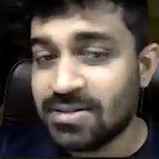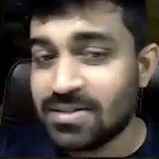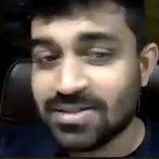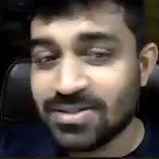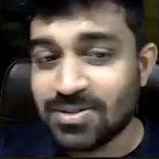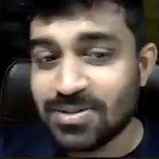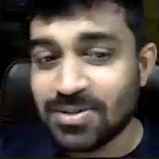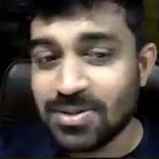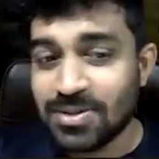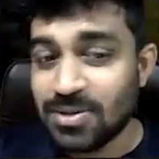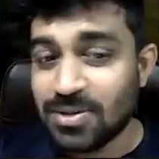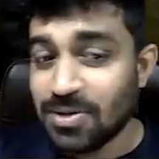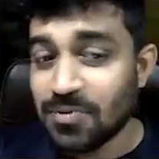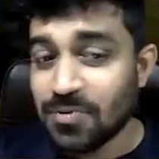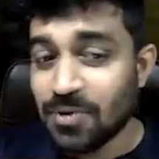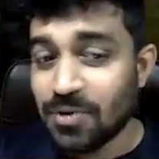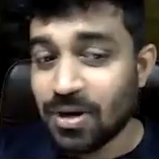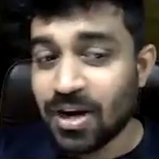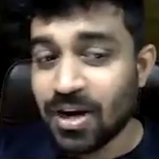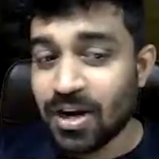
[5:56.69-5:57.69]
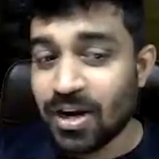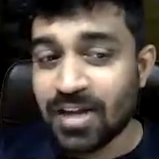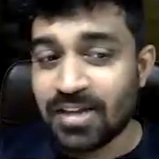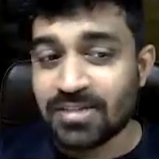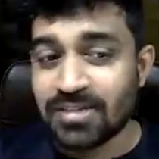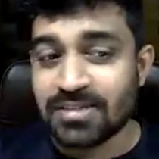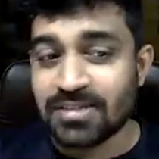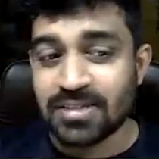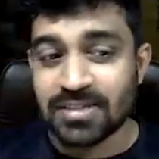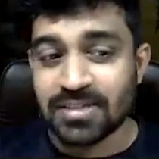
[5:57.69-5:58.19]
So you don't want knight
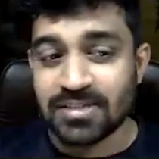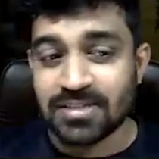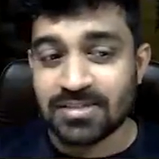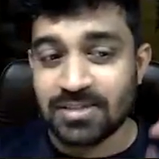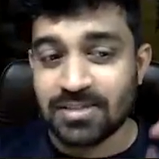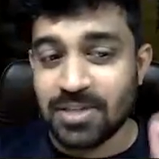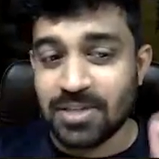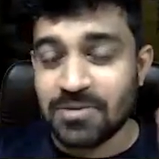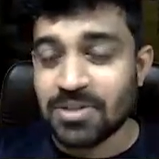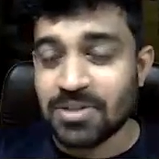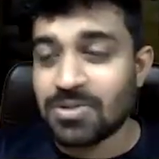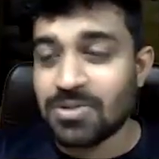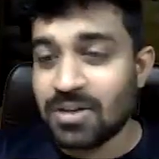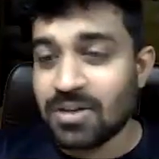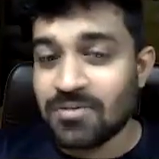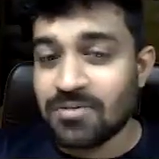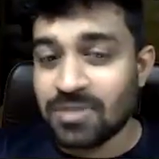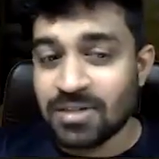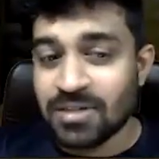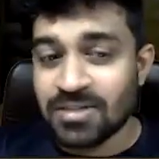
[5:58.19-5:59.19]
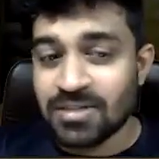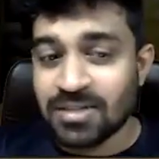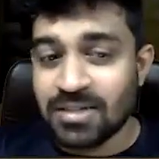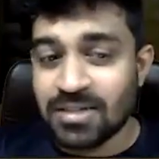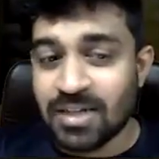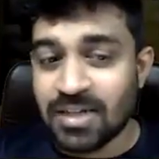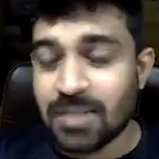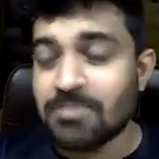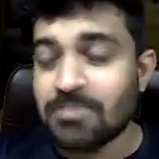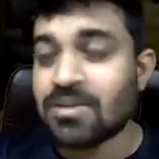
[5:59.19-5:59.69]
h6, even though it defends it
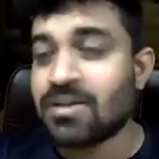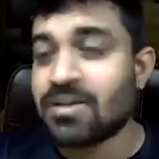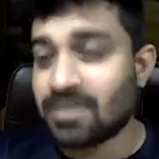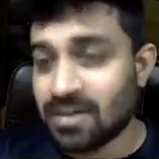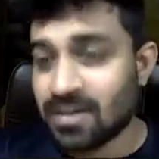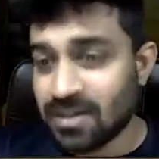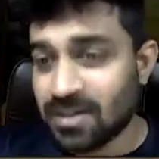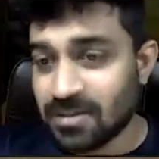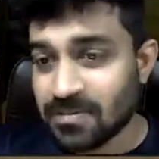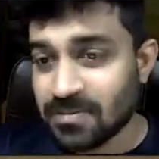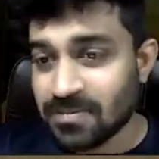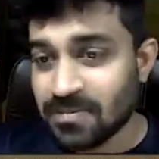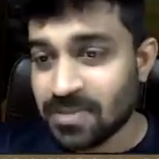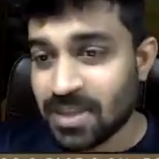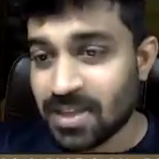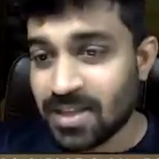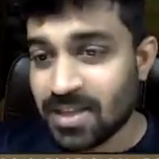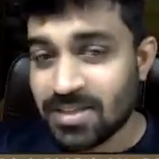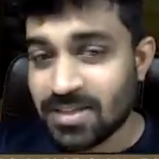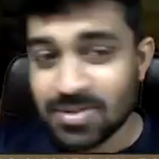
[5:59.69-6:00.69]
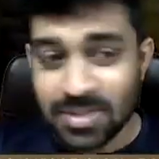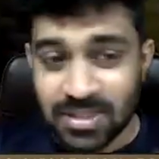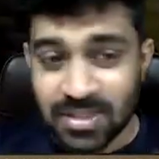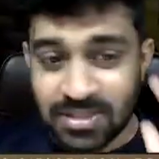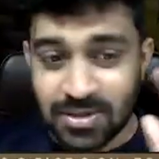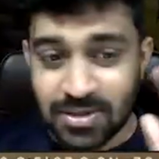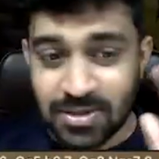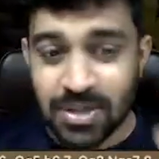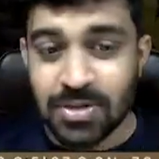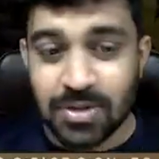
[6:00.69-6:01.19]
temporarily. So
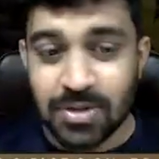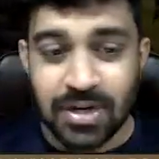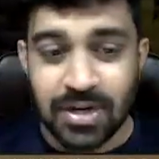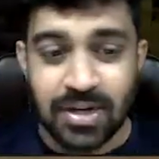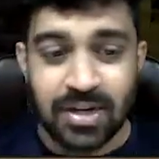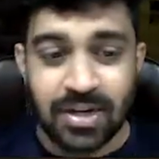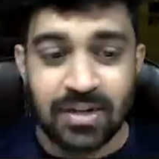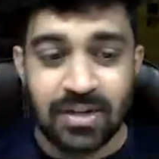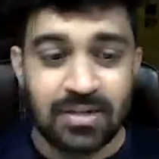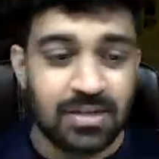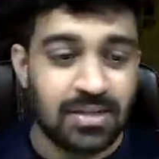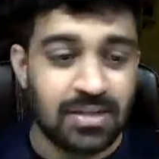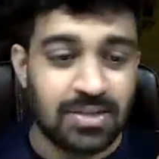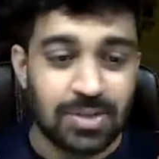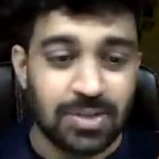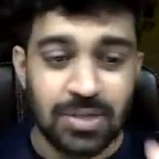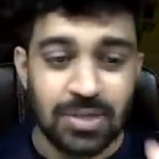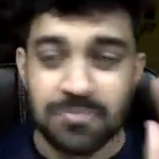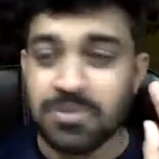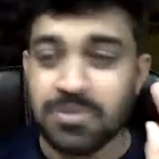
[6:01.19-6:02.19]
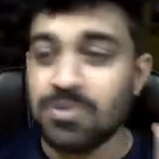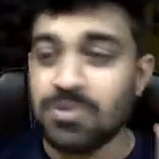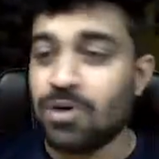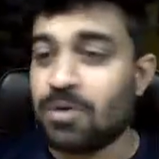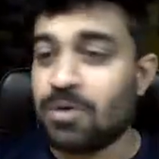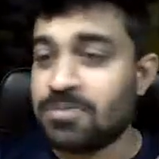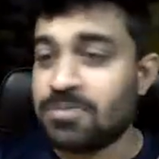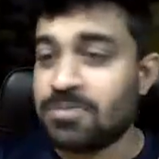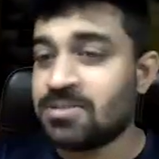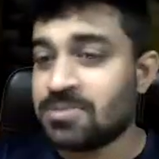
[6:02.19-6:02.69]
that's not a good idea. So you have two
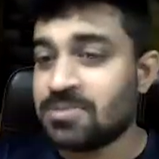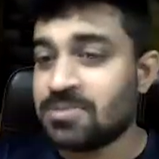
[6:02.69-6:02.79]
options